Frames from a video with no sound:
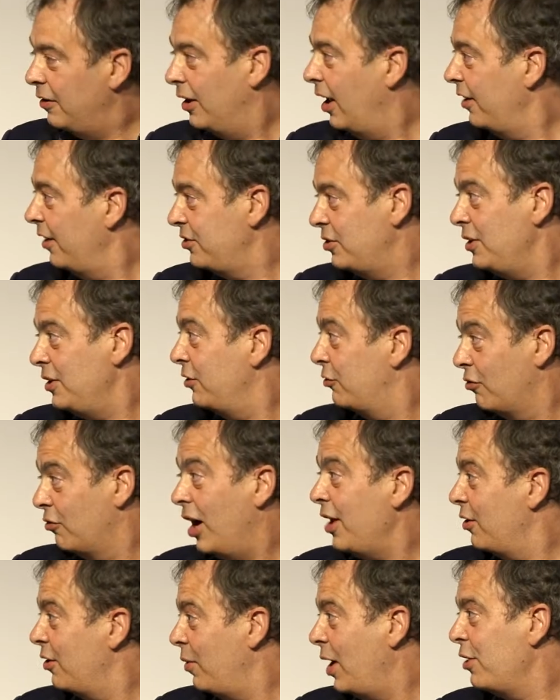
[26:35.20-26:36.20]
last few years,
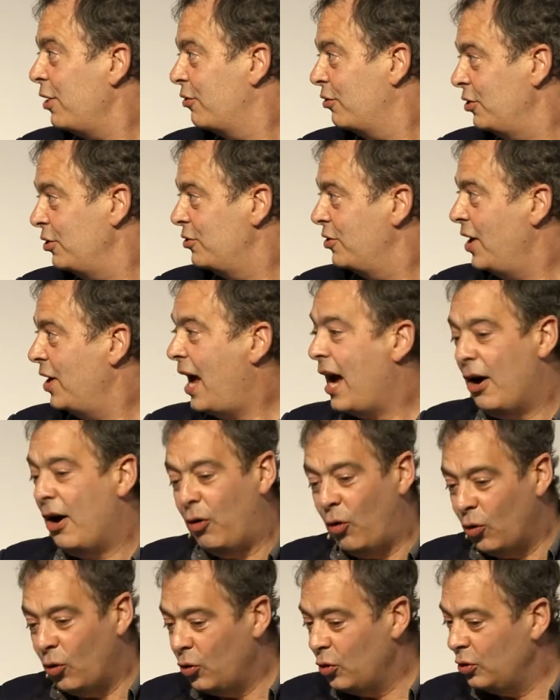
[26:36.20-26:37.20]
right the way through to
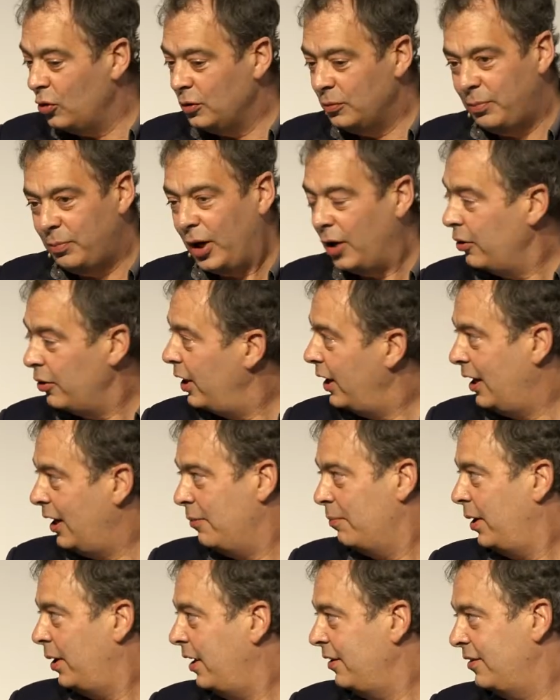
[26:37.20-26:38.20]
now, all polling
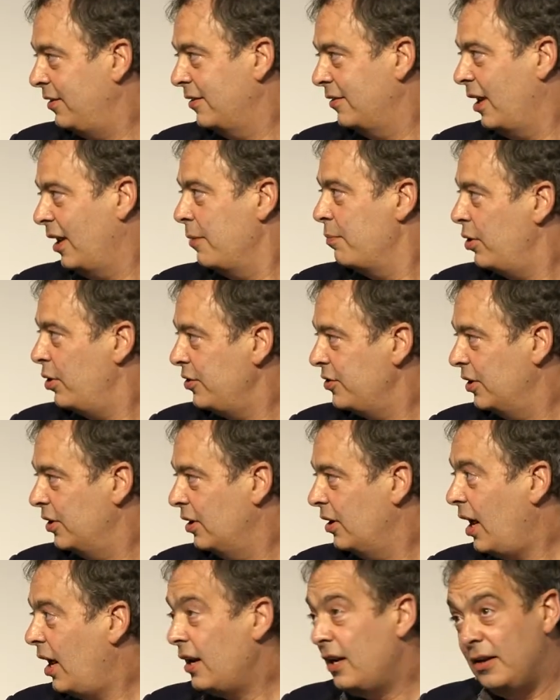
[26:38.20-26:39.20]
in places like
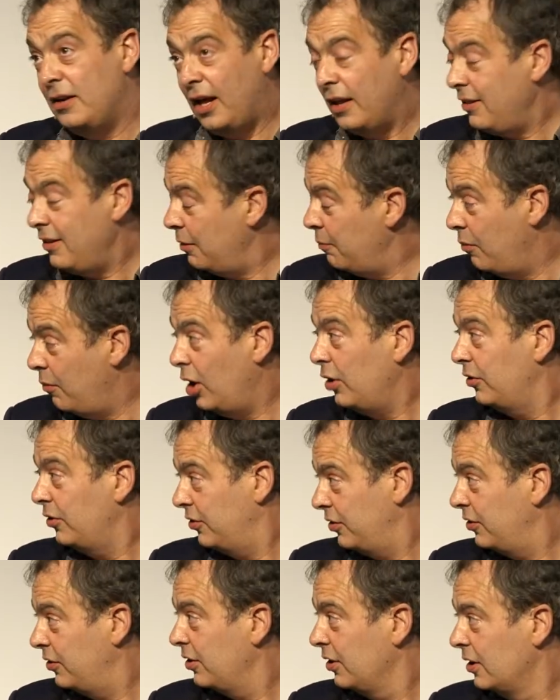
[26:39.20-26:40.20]
Britain, and in I think
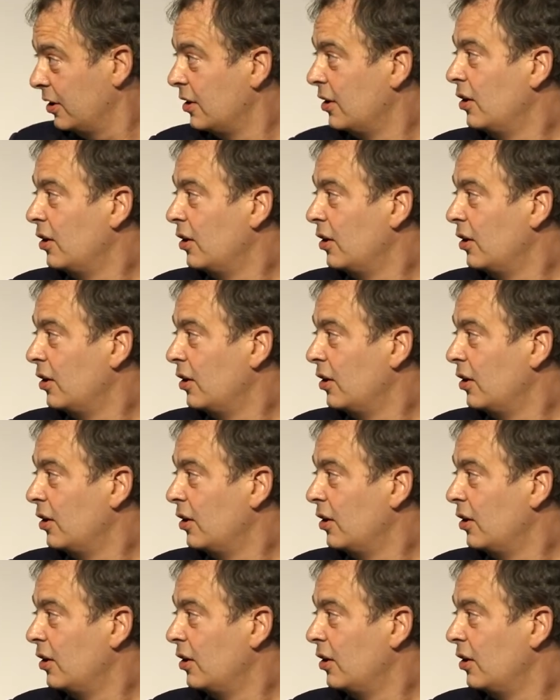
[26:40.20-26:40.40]
most